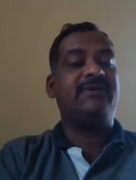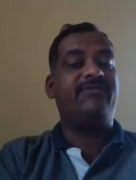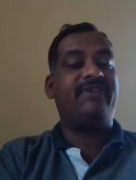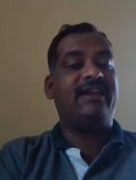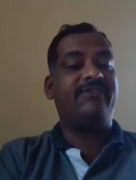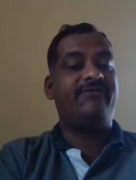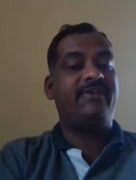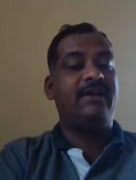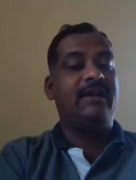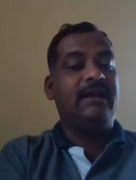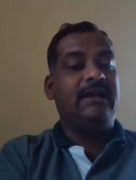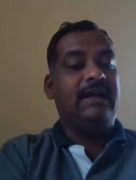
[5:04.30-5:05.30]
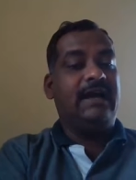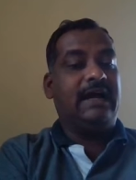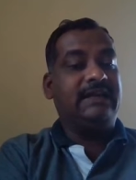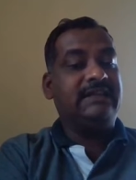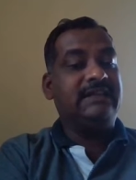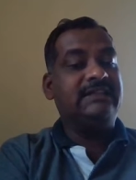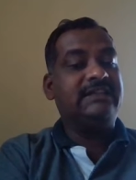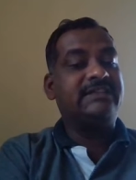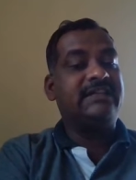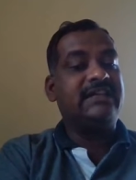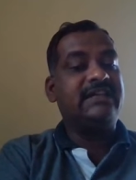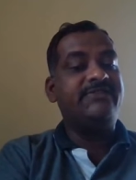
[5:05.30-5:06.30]
of life under the
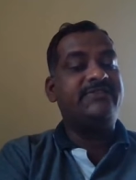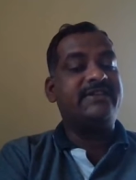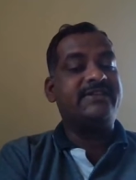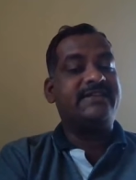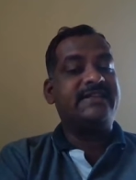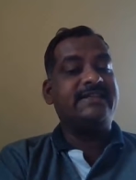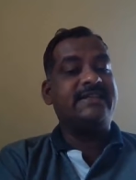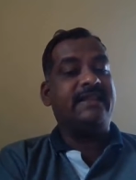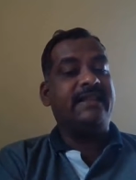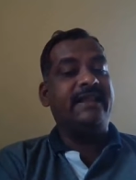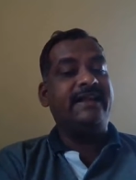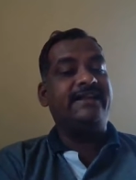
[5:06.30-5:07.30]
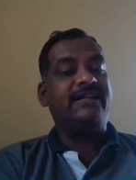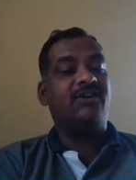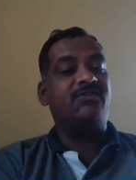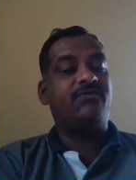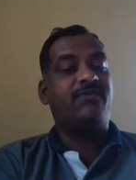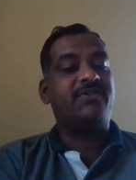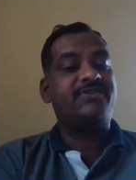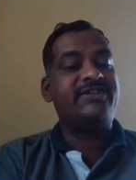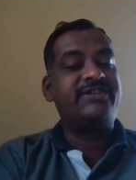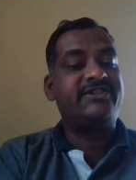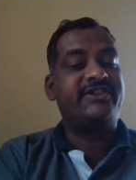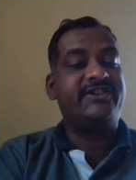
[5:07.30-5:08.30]
circumstances laid down for
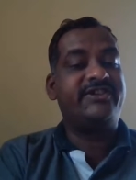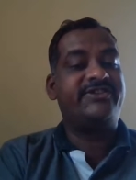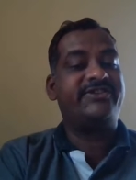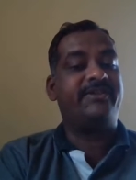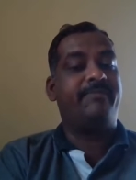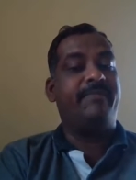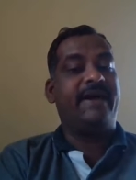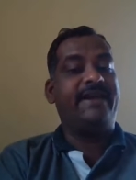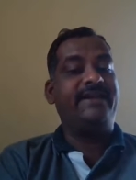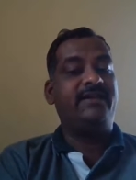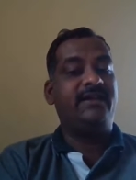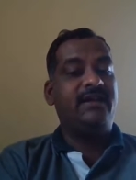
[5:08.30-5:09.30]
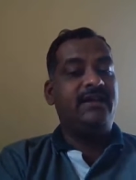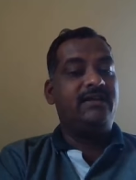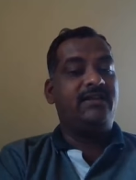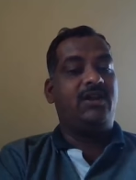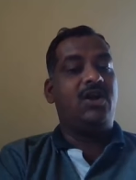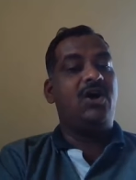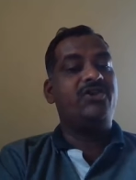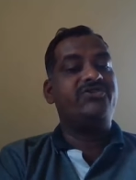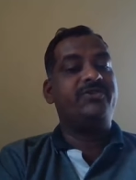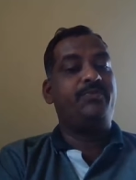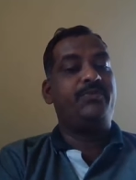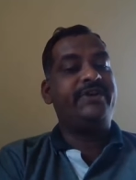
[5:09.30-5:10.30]
such criticism by the
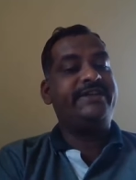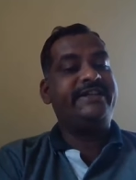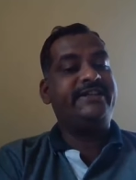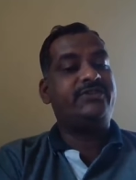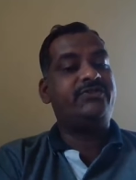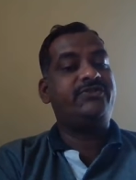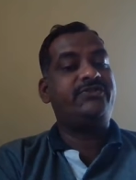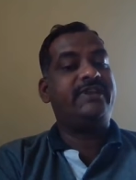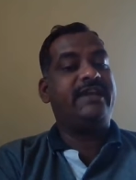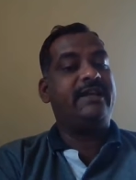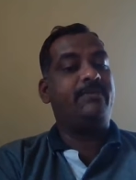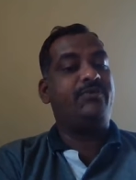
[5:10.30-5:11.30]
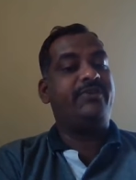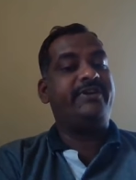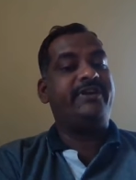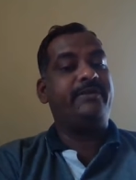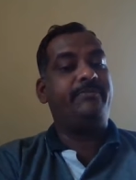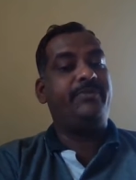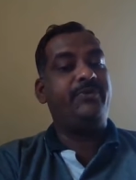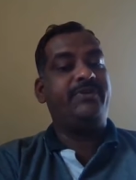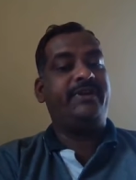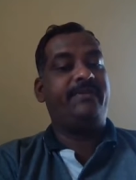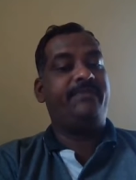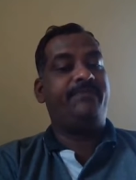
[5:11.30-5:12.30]
laws of poetic truth and poetic
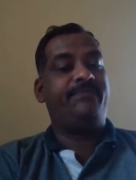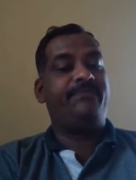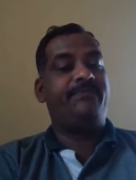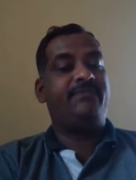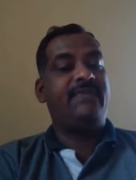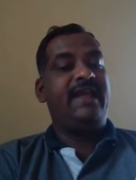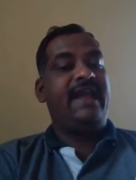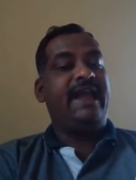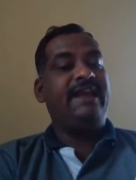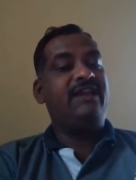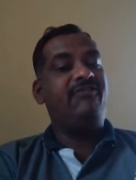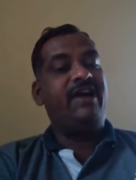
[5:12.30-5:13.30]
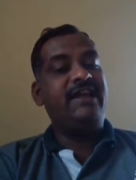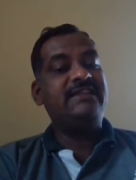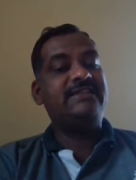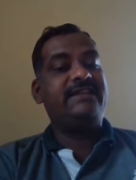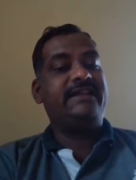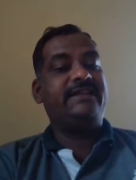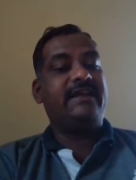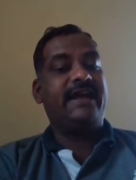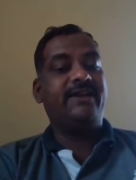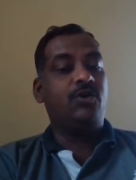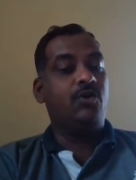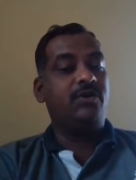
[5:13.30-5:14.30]
beauty, and defines it,
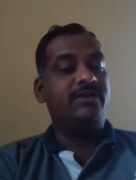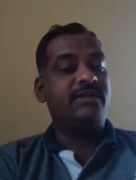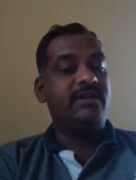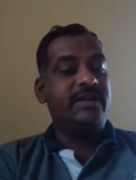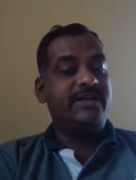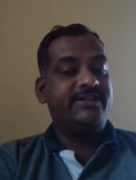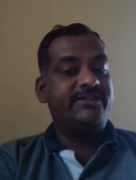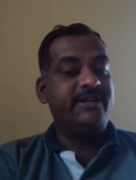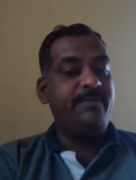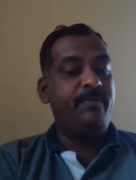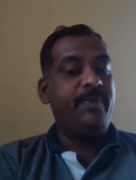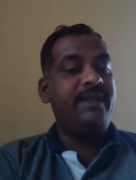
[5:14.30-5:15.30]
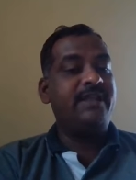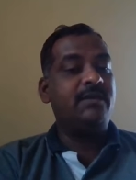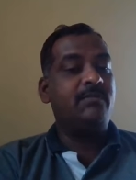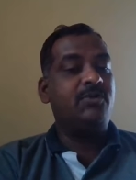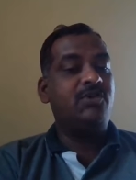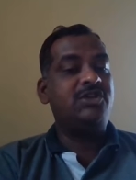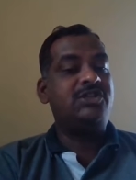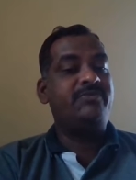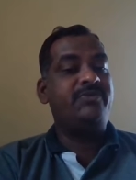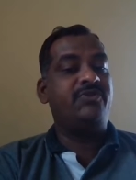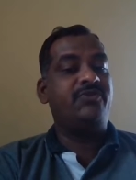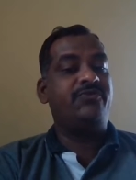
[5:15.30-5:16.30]
I quote, simply the most
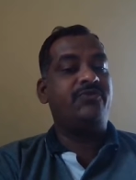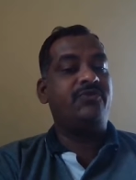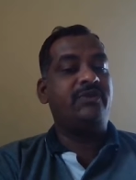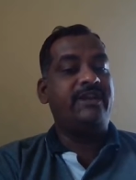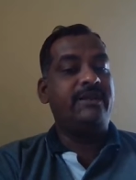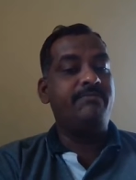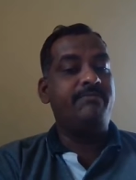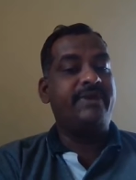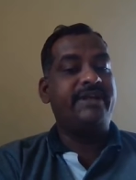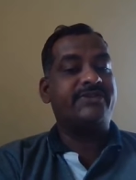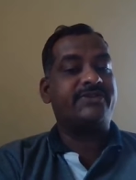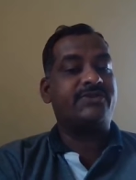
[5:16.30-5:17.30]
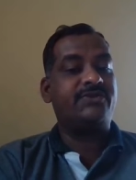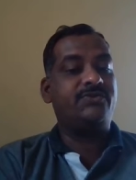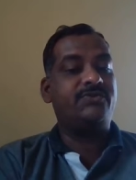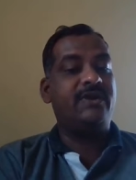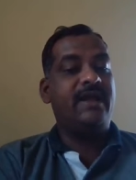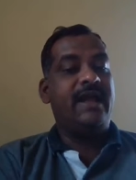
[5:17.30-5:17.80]
beautiful, impressive,